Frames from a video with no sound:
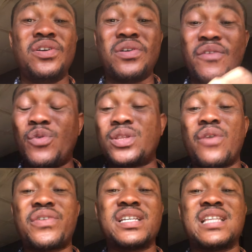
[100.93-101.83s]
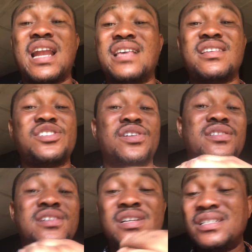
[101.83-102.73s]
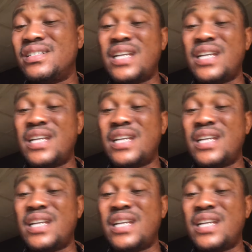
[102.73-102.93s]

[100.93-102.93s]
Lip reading: of water of crystallization. Read